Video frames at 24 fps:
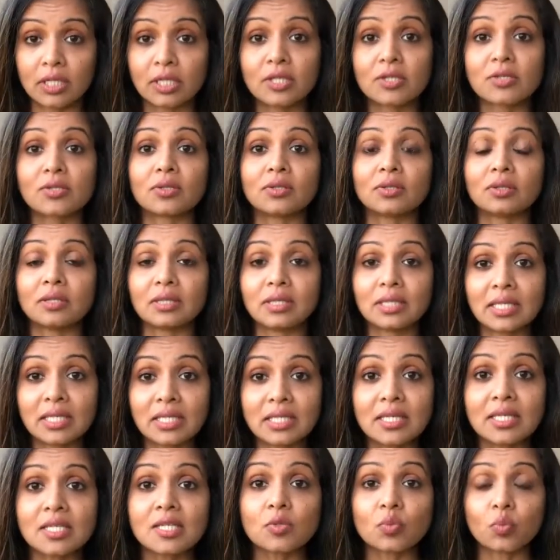So
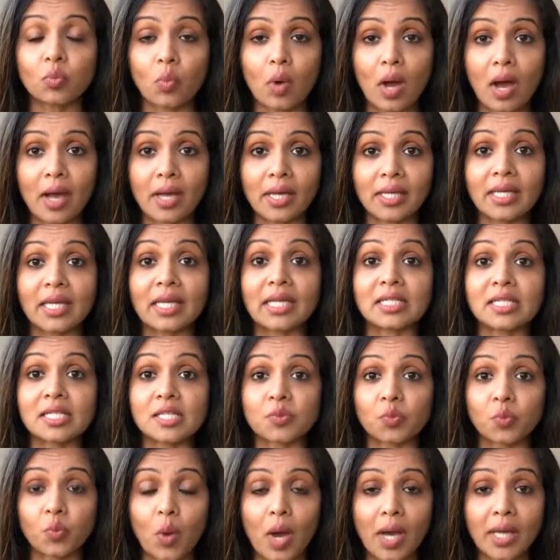this is why it is
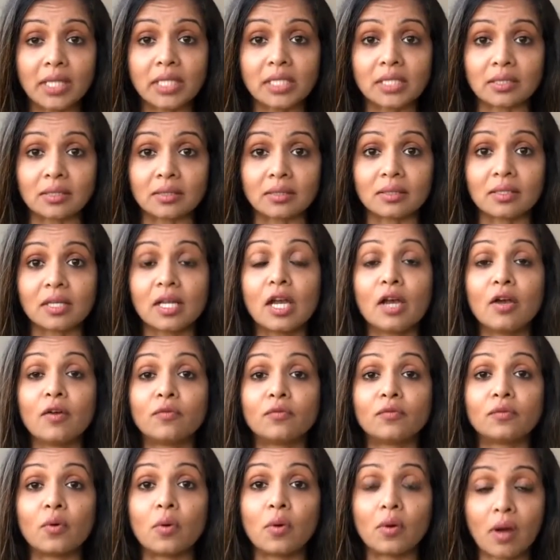vital
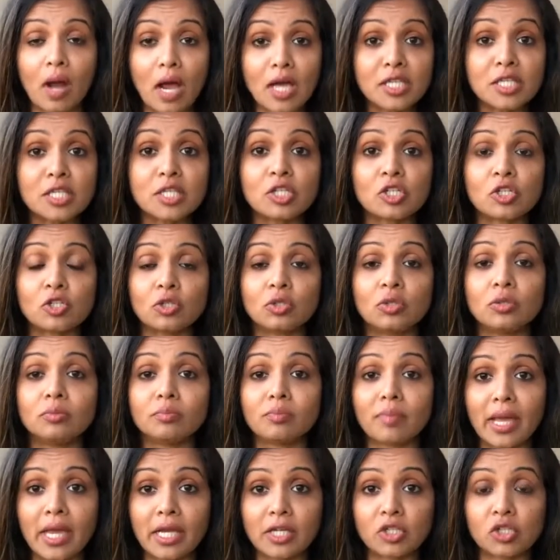for us to
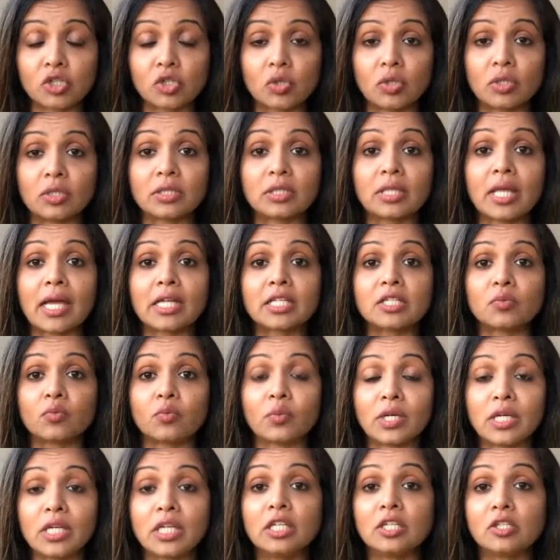make sure that
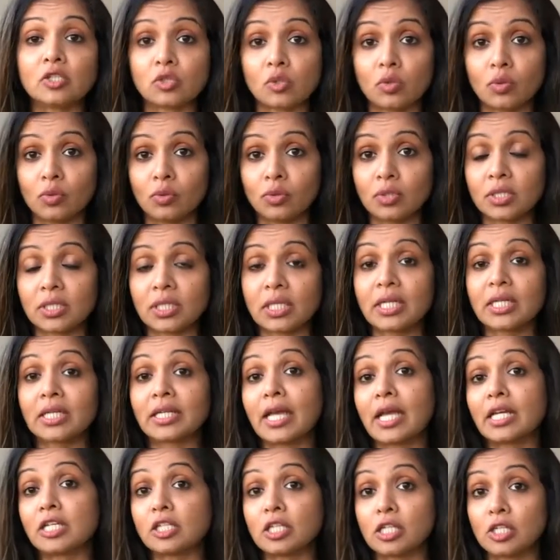we don't
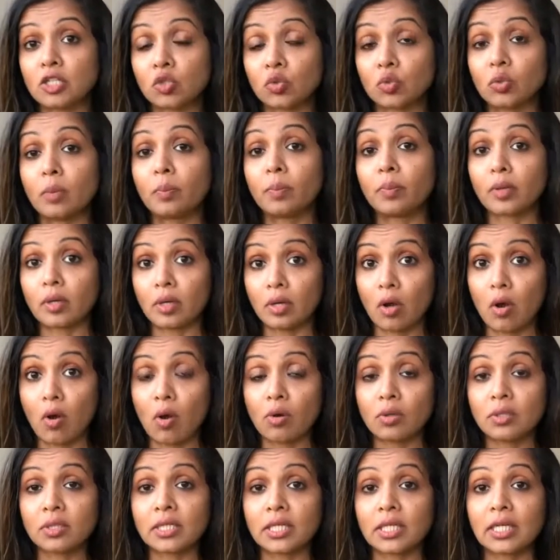get into a
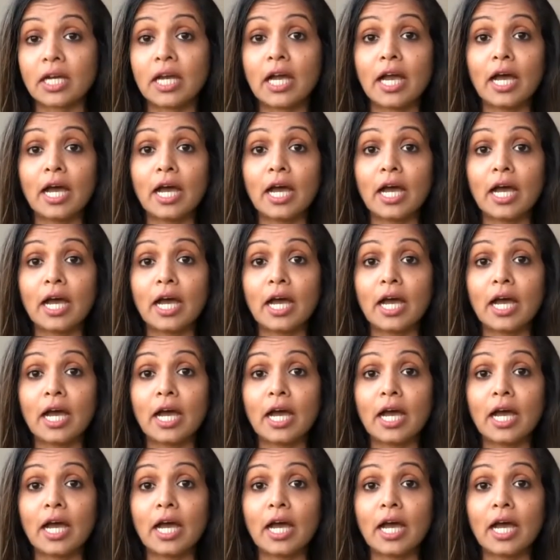prolonged